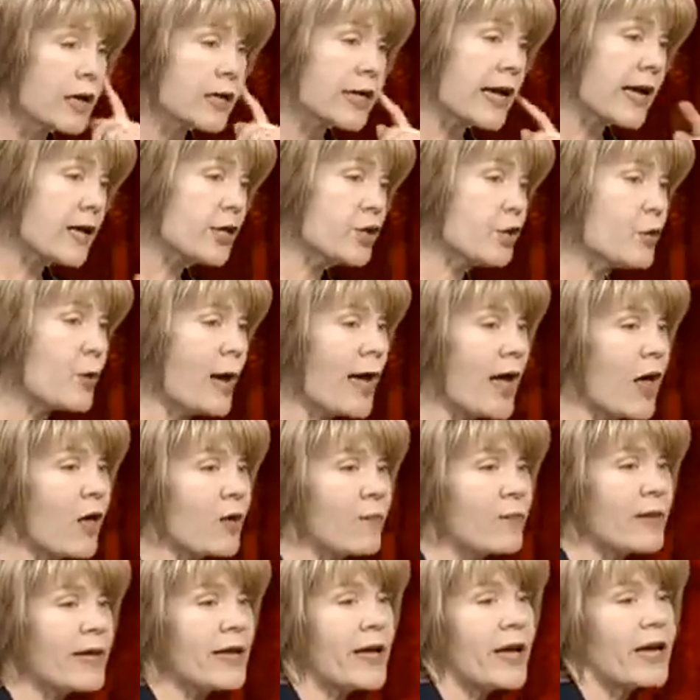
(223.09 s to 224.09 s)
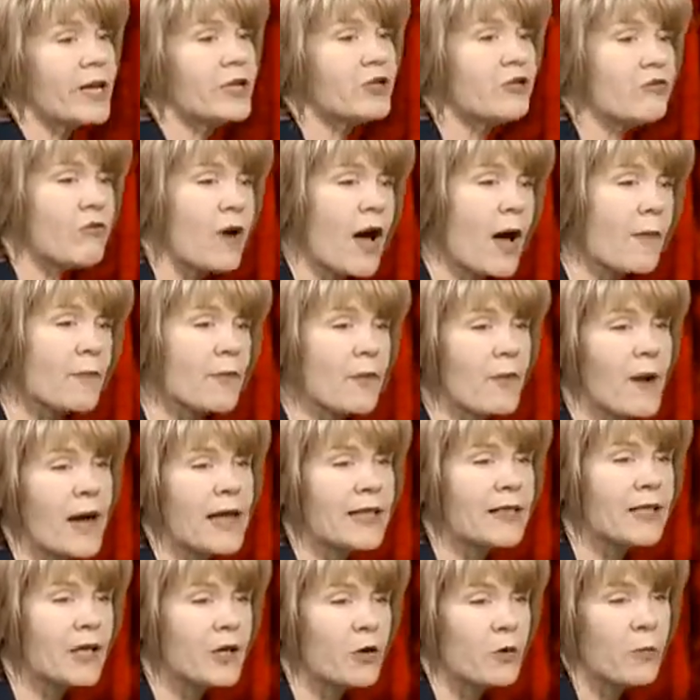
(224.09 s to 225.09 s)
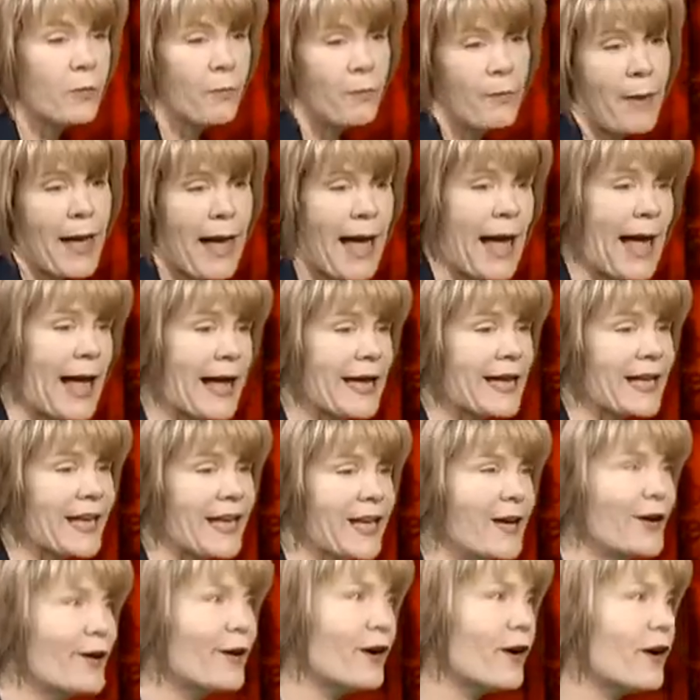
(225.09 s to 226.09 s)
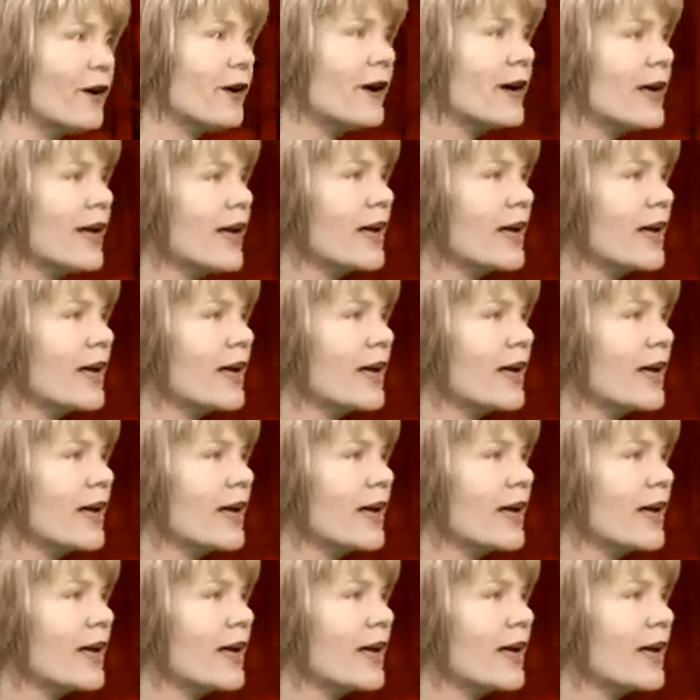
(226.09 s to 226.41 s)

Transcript: Can you help me? I dropped my little bag here.